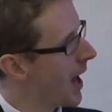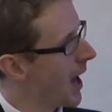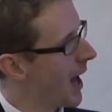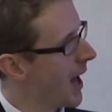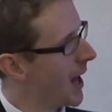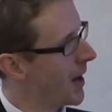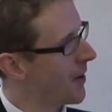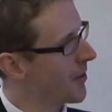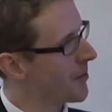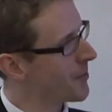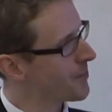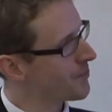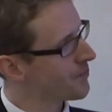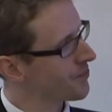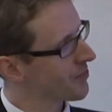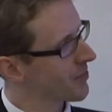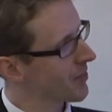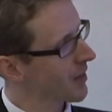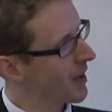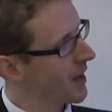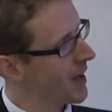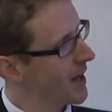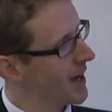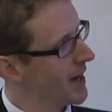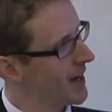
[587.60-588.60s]
and
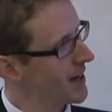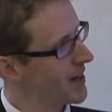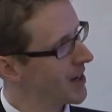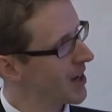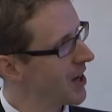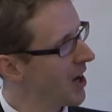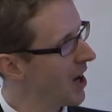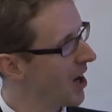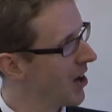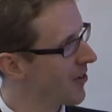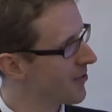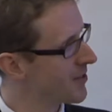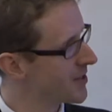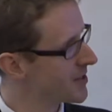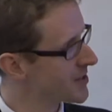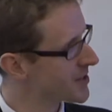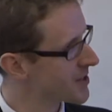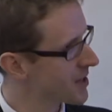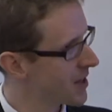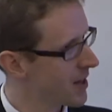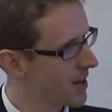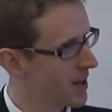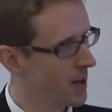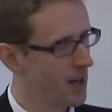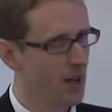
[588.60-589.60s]
it
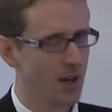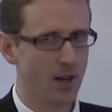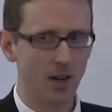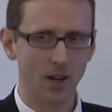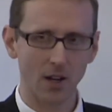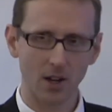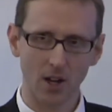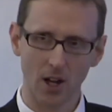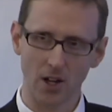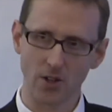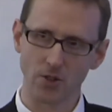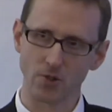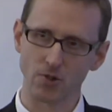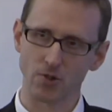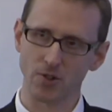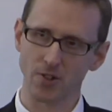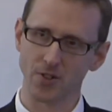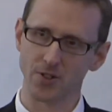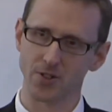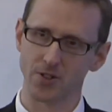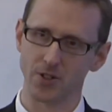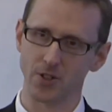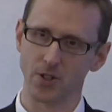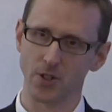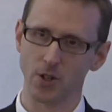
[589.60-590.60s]
covers
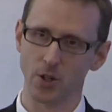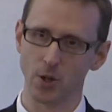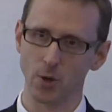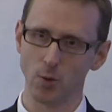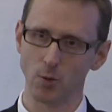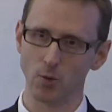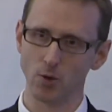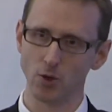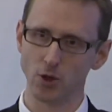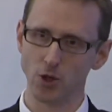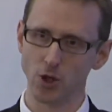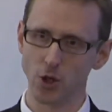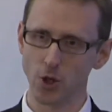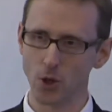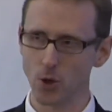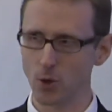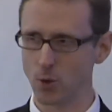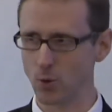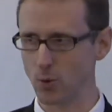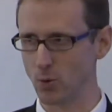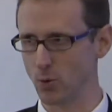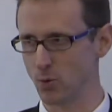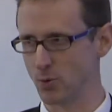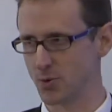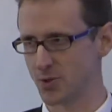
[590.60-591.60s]
countries that you
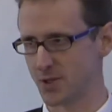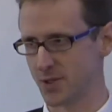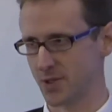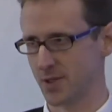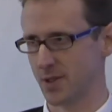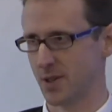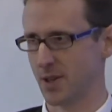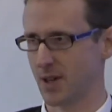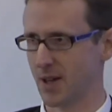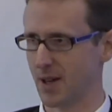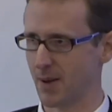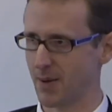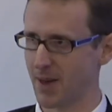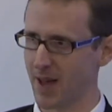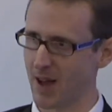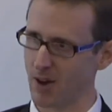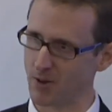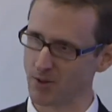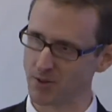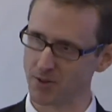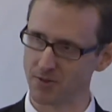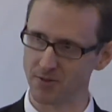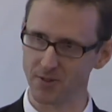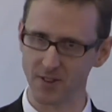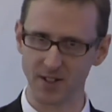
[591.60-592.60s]
choose
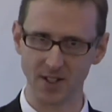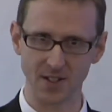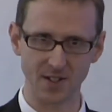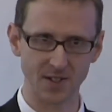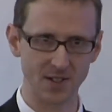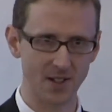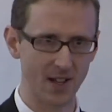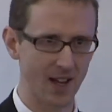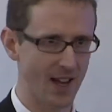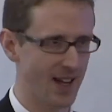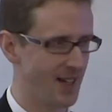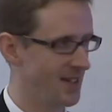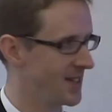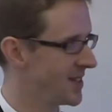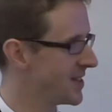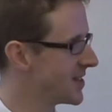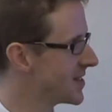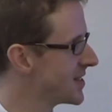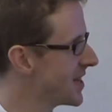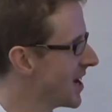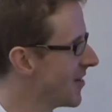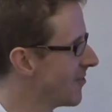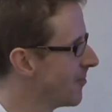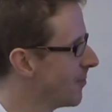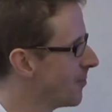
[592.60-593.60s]
out of these
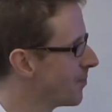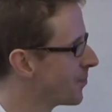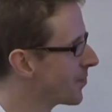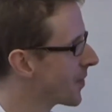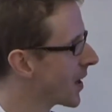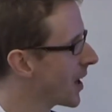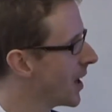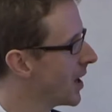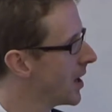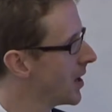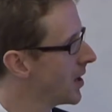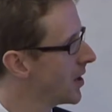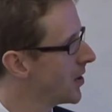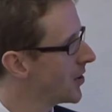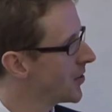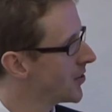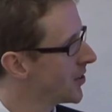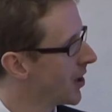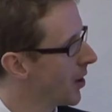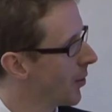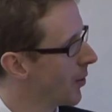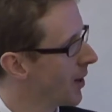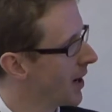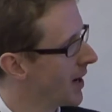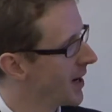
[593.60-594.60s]
87.
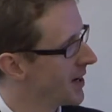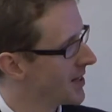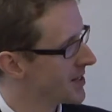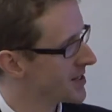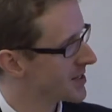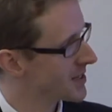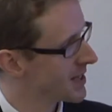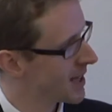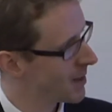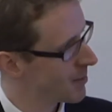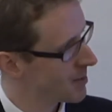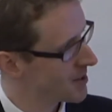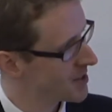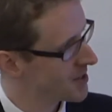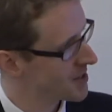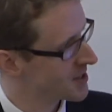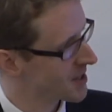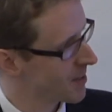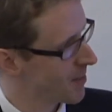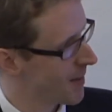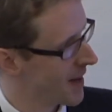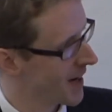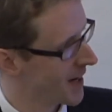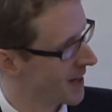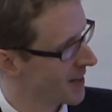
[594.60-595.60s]
So it establishes
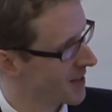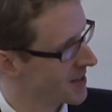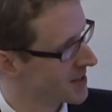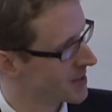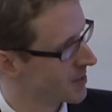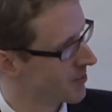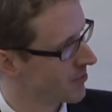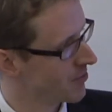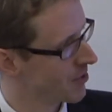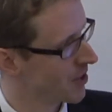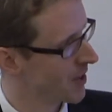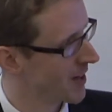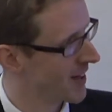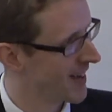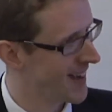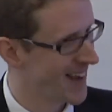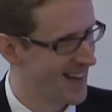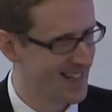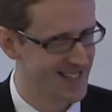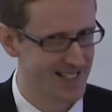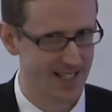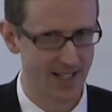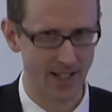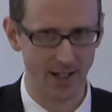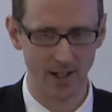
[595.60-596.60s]
a mechanism for
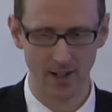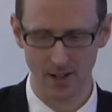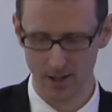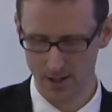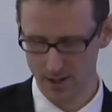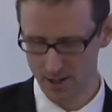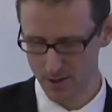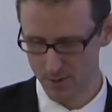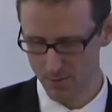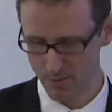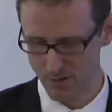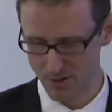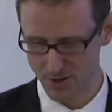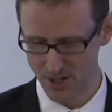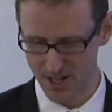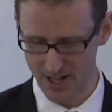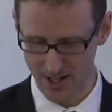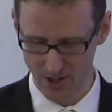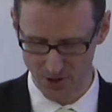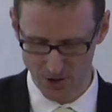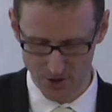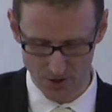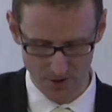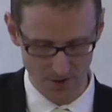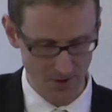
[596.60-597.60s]
getting
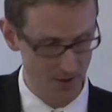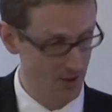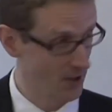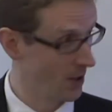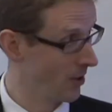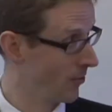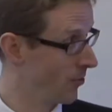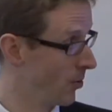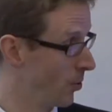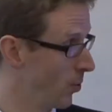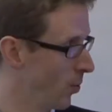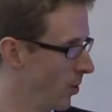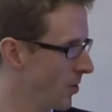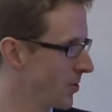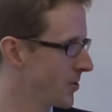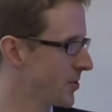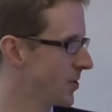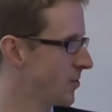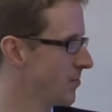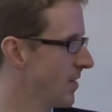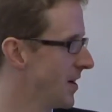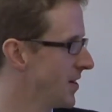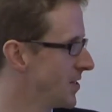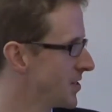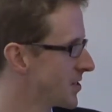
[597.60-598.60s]
protection. So if you want
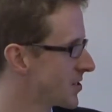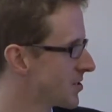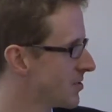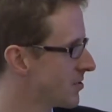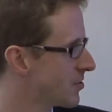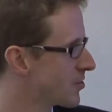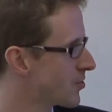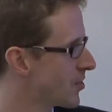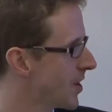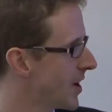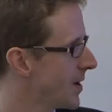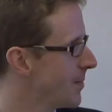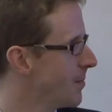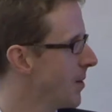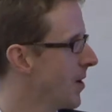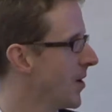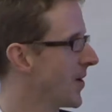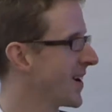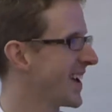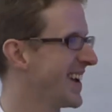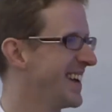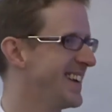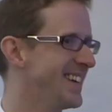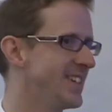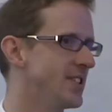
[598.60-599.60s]
to register a
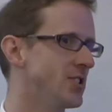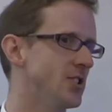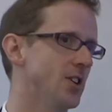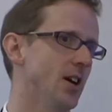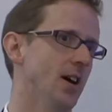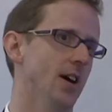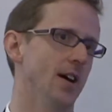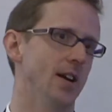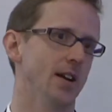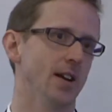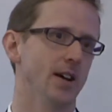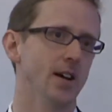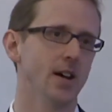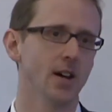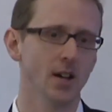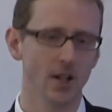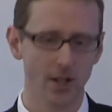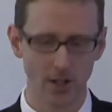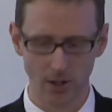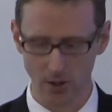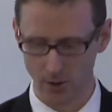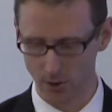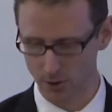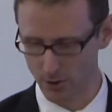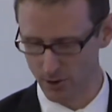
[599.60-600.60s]
trademark in China,
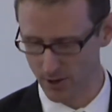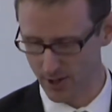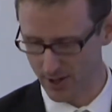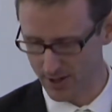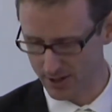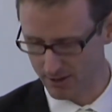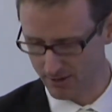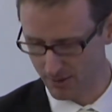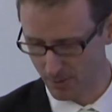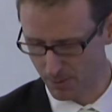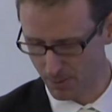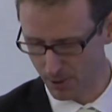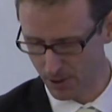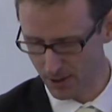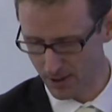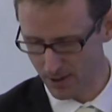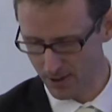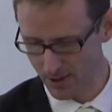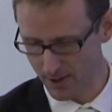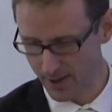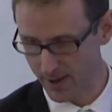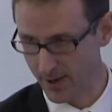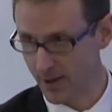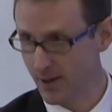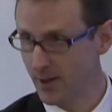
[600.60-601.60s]
you can either
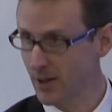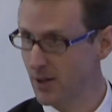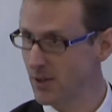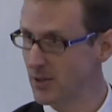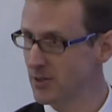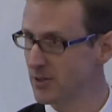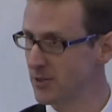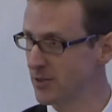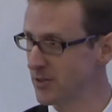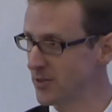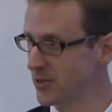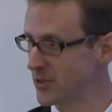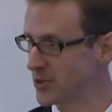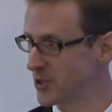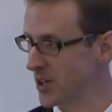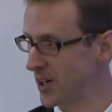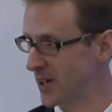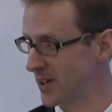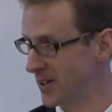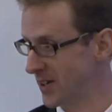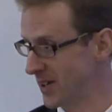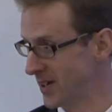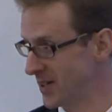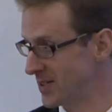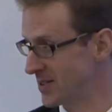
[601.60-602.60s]
apply to the
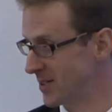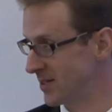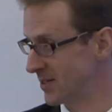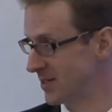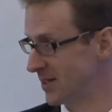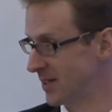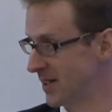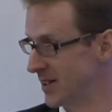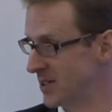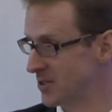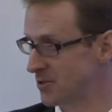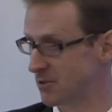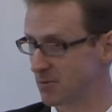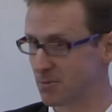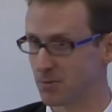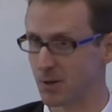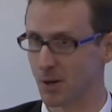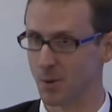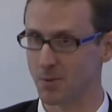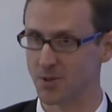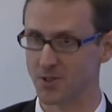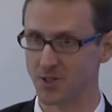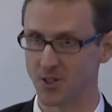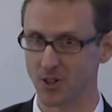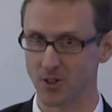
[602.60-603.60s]
Chinese Intellectual
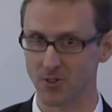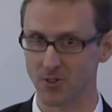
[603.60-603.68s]
Property